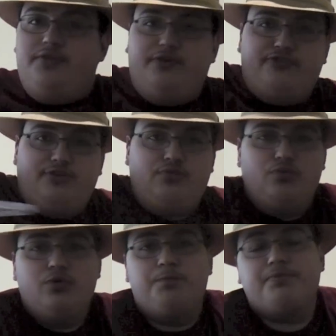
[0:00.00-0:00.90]
There's a
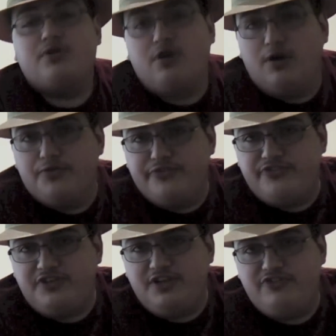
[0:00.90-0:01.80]
group called the
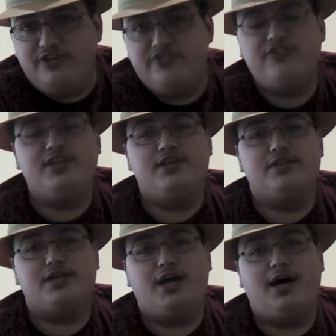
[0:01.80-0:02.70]
CGC,
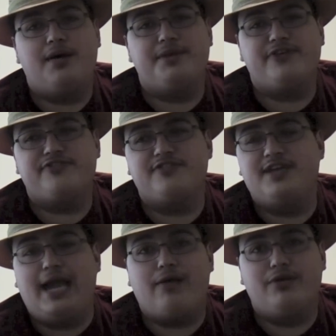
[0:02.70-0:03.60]
the Comics
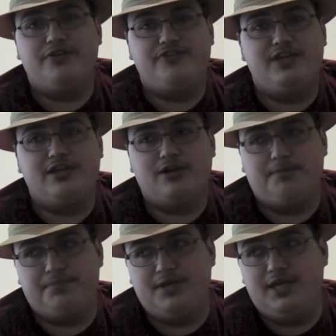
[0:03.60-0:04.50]
Guarantee
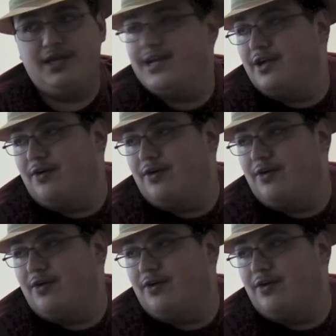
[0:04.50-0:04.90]
Company,